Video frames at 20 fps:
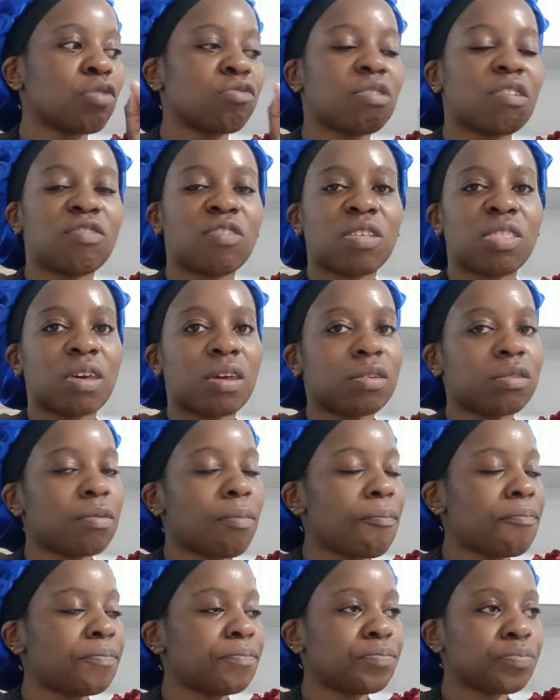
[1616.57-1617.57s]
So for that,
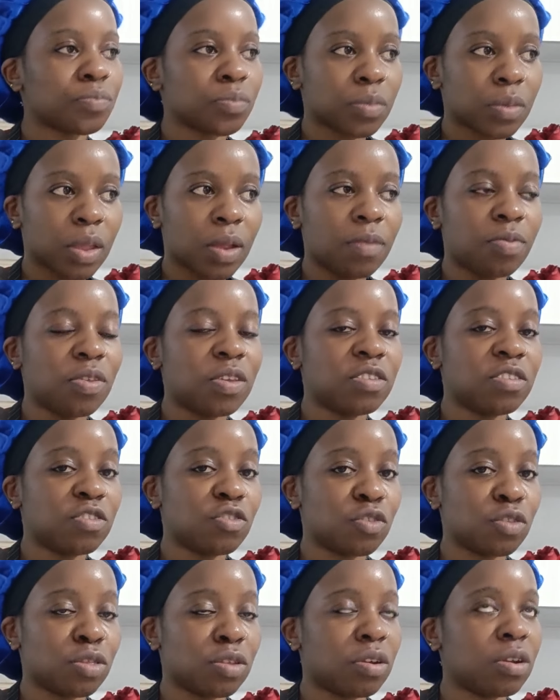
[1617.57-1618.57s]
this is
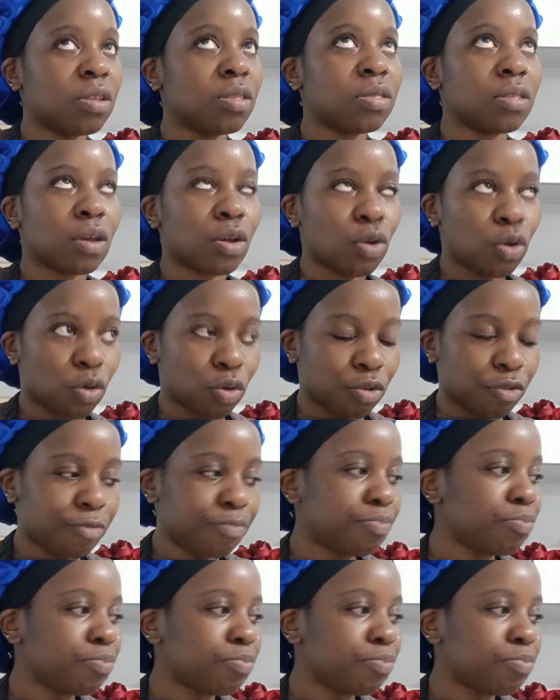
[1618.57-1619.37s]
season 3, thank God.